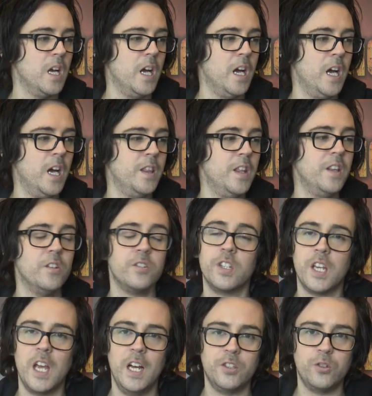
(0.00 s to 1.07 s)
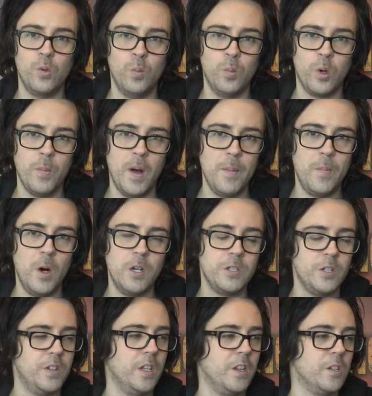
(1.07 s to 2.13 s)
Then there's the Catacomb Command
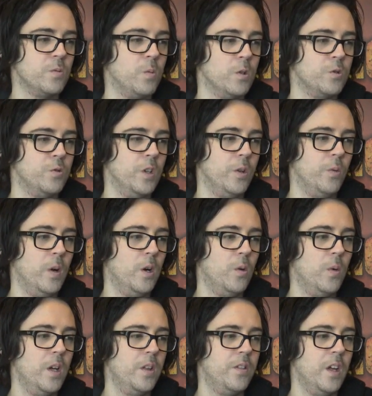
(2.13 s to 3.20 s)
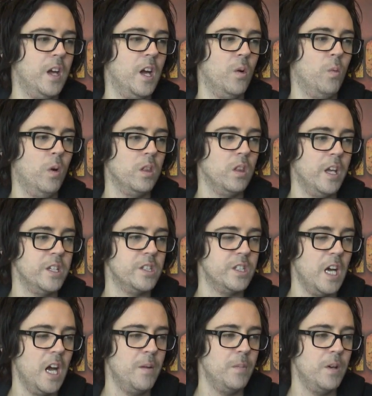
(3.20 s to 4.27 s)
Barge. I think this works really well with one less
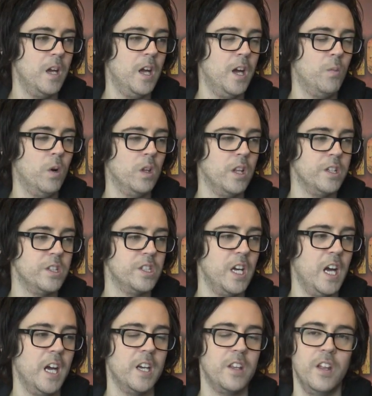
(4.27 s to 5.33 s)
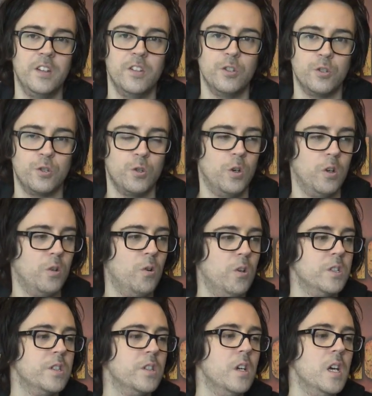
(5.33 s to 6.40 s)
attack than the Destroyer
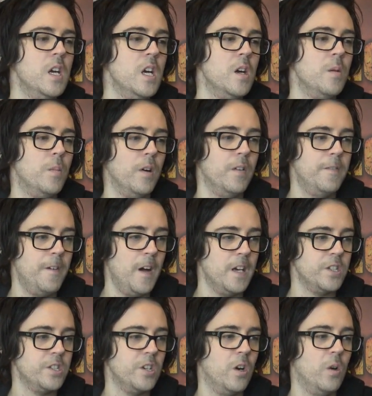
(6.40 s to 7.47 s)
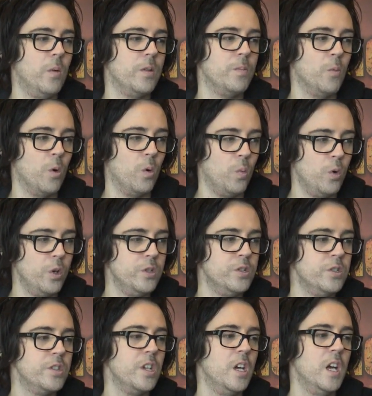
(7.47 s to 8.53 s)
Lord, but faster with more
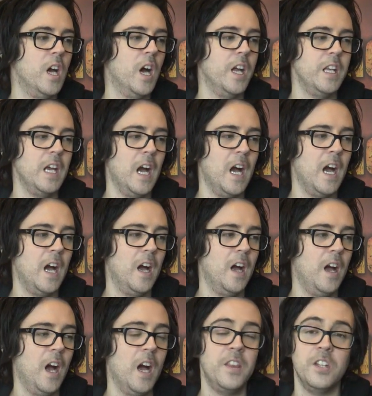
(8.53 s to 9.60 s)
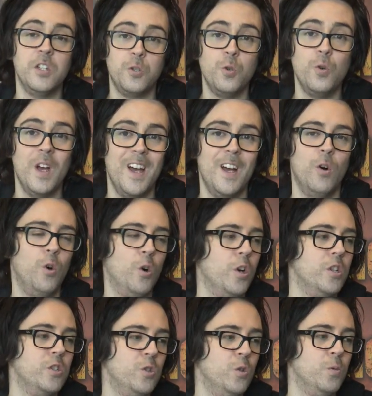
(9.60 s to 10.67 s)
wounds, and they do hit
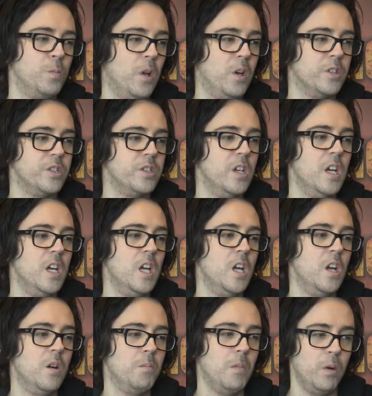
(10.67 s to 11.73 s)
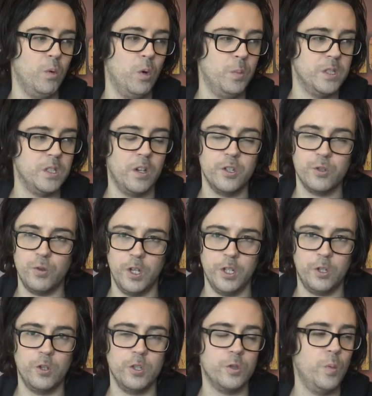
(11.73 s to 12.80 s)
on a 2+. My Will Be Done is
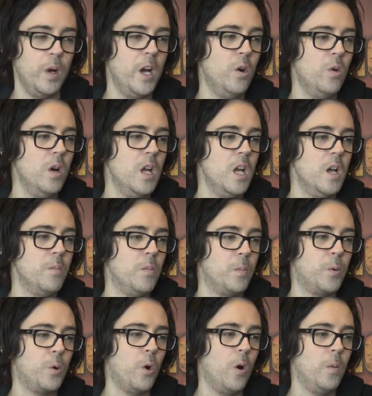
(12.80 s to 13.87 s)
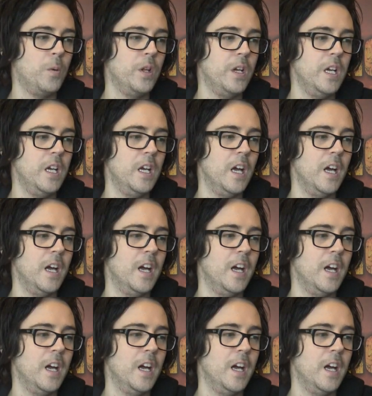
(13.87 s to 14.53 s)
really good as well, but probably